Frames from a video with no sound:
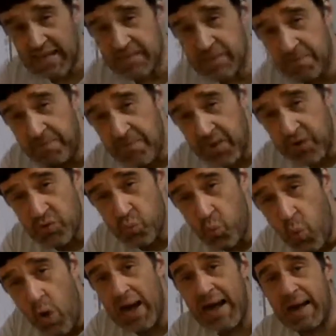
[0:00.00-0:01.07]
the first
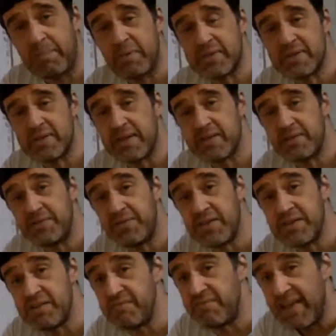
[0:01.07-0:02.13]
what happens, that's the
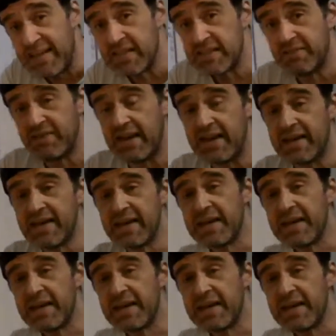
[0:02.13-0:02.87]
first event of it.